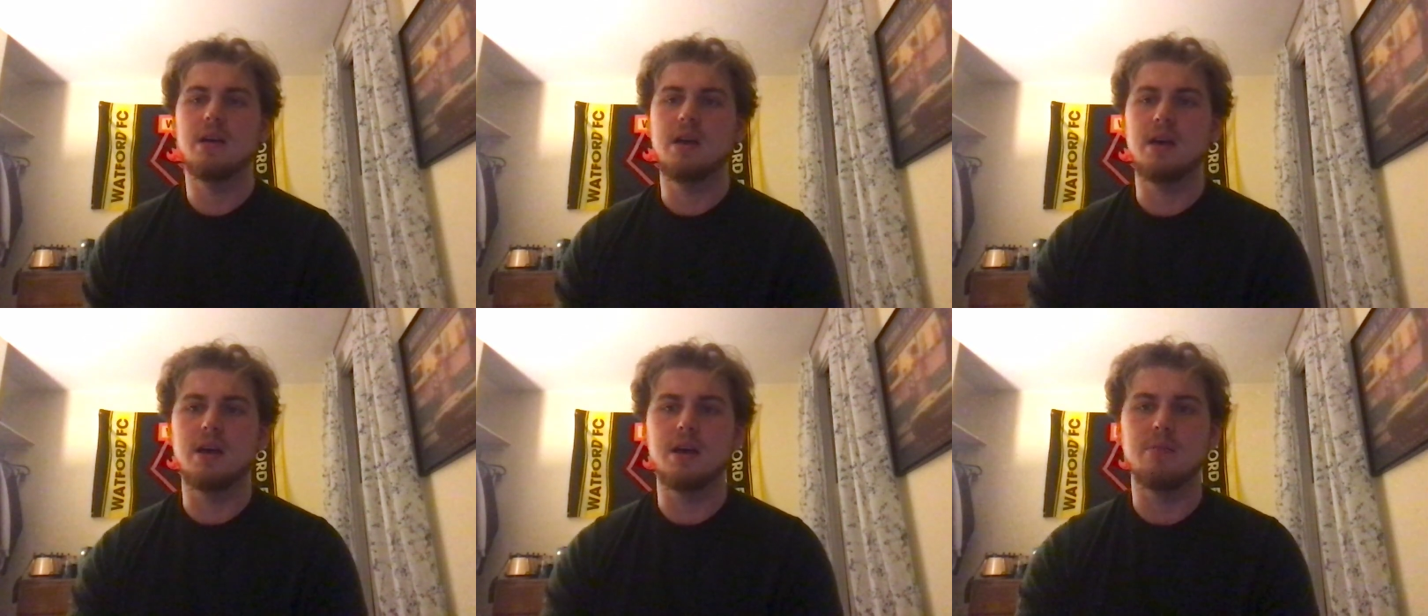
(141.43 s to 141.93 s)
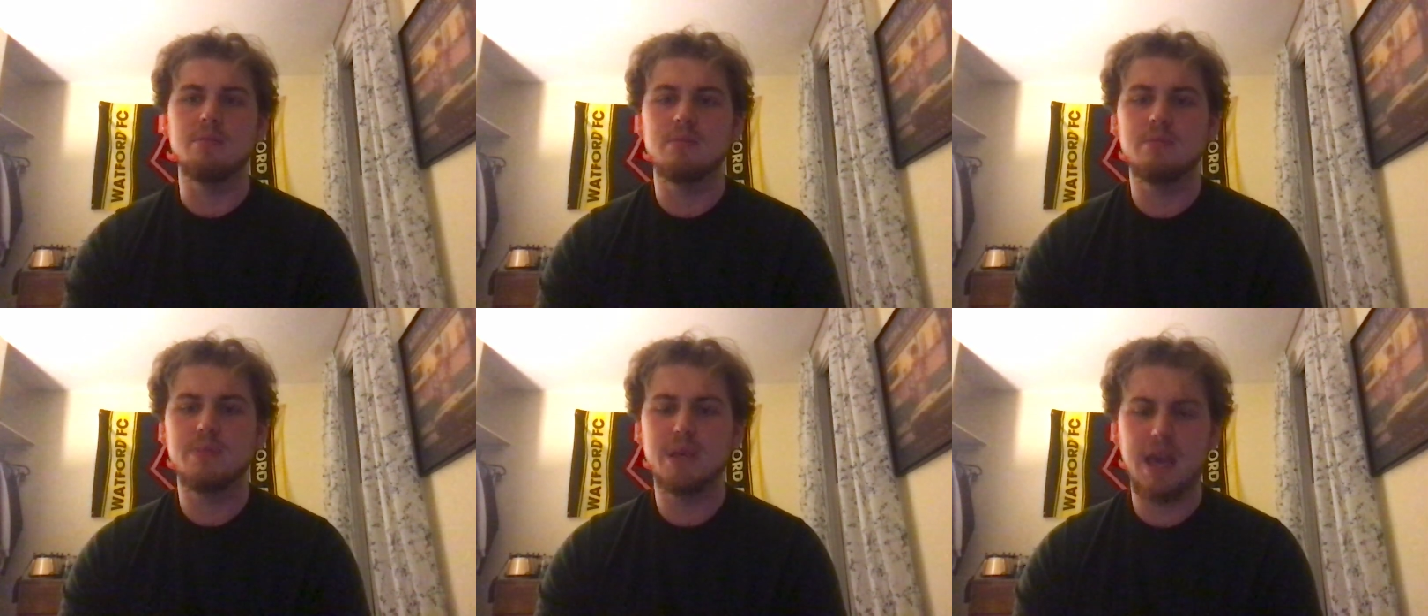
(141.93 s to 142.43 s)

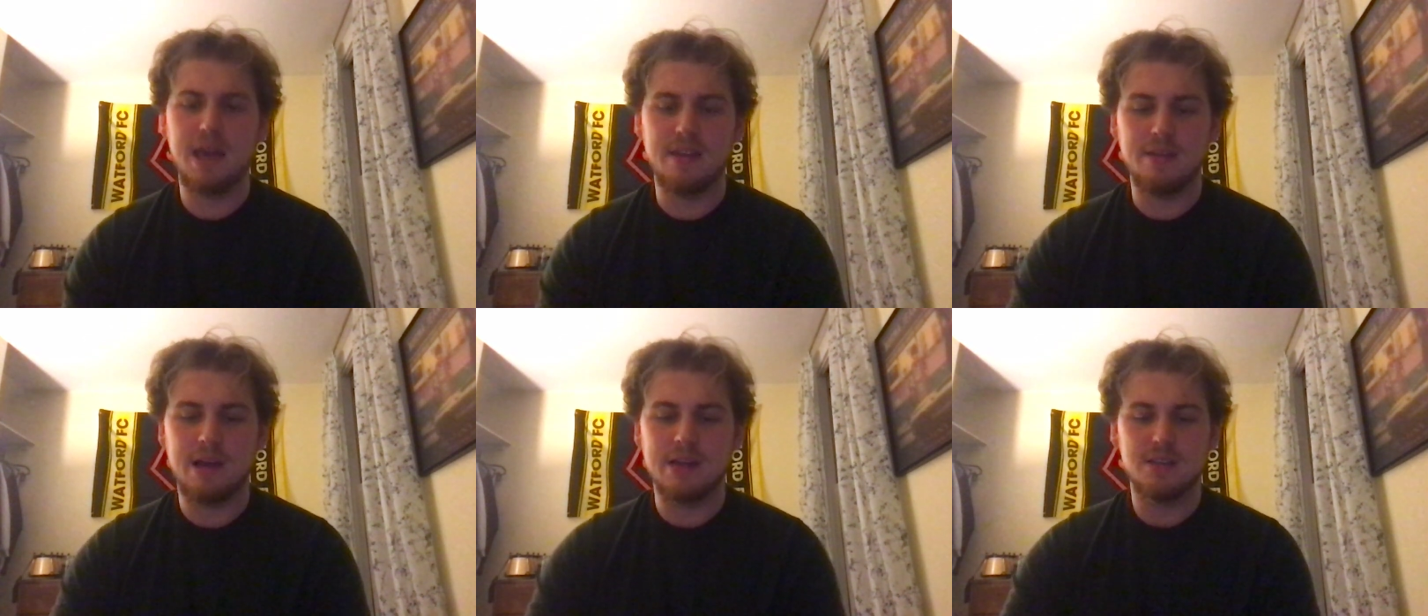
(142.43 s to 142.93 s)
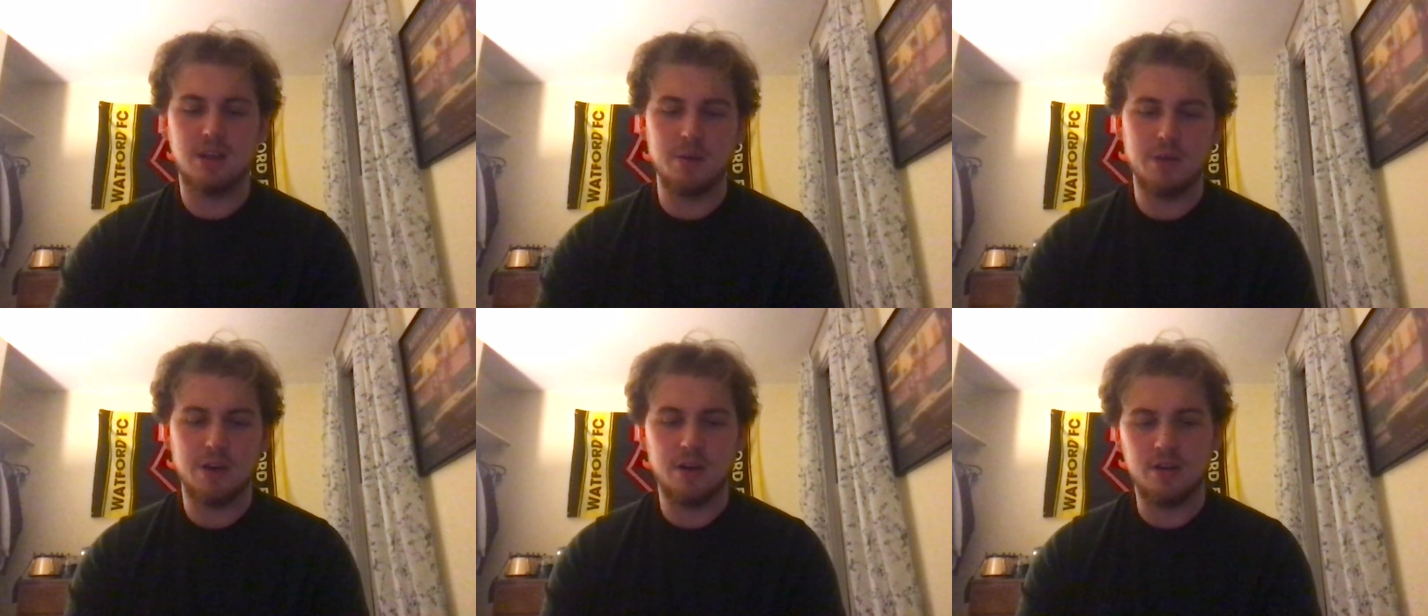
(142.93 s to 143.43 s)
But yeah, then as time
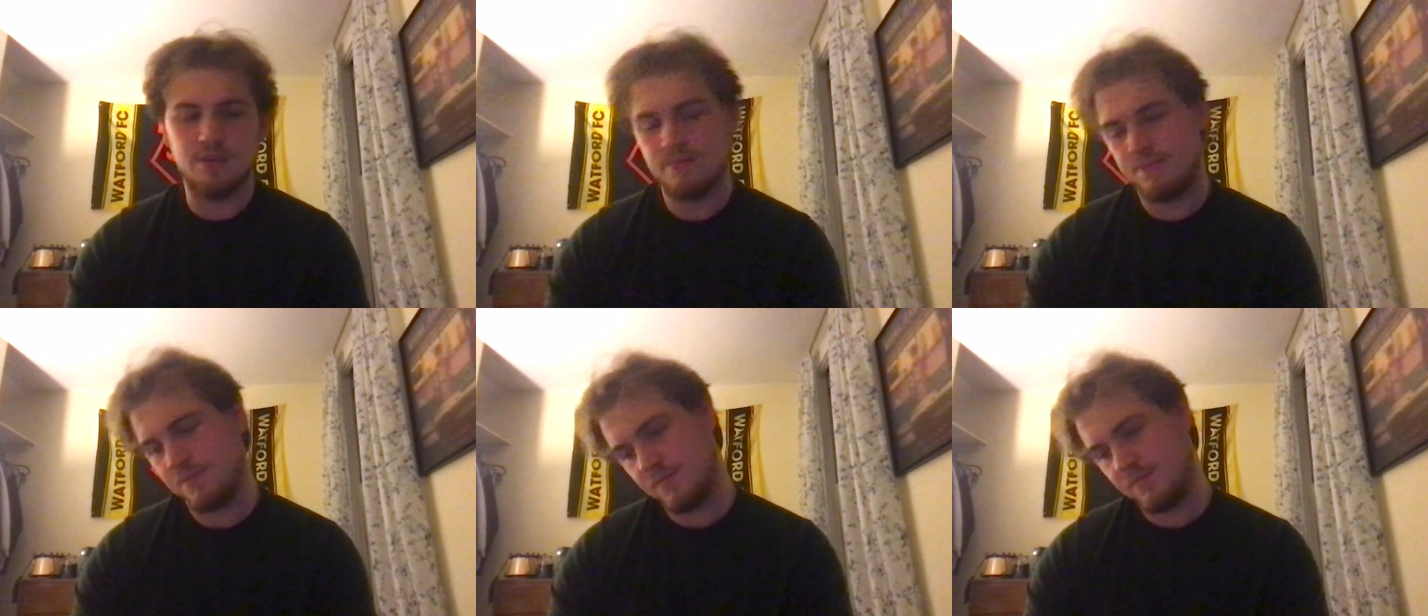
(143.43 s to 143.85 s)
went on,